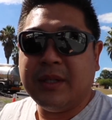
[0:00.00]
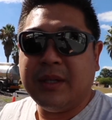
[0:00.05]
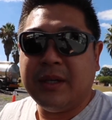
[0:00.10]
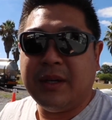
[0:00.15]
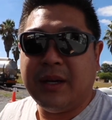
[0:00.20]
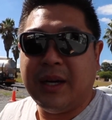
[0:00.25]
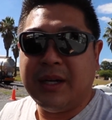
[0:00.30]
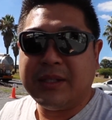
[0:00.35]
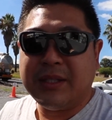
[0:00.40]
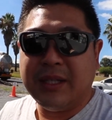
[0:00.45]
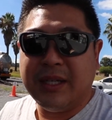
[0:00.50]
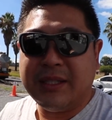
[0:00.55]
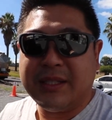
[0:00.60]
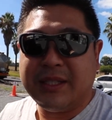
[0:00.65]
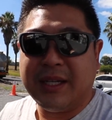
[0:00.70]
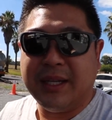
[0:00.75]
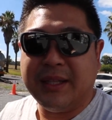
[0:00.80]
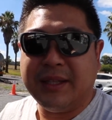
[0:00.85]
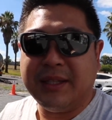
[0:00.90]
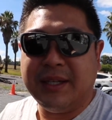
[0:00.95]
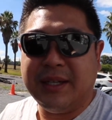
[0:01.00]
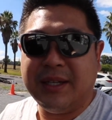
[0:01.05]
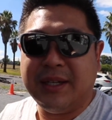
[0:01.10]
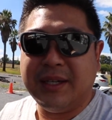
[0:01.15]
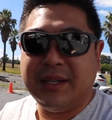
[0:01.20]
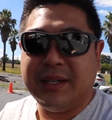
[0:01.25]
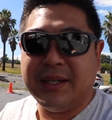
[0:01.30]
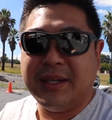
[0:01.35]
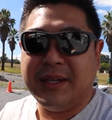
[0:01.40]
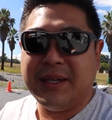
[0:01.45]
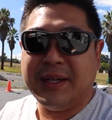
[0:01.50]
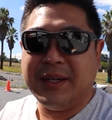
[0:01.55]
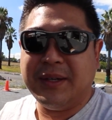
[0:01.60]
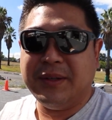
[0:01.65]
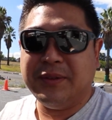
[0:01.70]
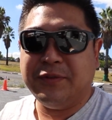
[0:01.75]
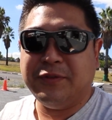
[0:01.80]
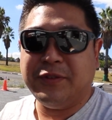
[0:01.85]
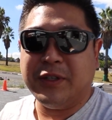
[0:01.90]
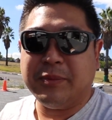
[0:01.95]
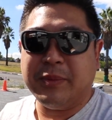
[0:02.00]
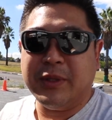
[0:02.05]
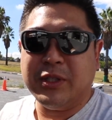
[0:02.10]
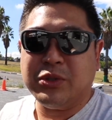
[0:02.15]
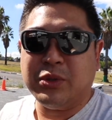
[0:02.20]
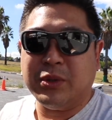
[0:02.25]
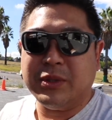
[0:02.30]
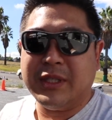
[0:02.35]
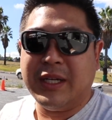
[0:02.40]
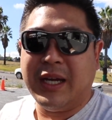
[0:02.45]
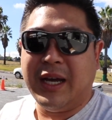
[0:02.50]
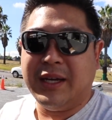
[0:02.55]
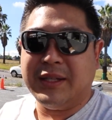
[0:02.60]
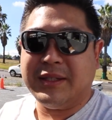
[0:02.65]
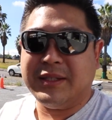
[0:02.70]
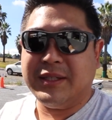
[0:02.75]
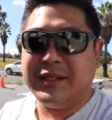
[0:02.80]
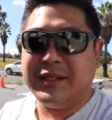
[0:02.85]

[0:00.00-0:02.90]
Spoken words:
Alright, so let's get the fitment sorted out.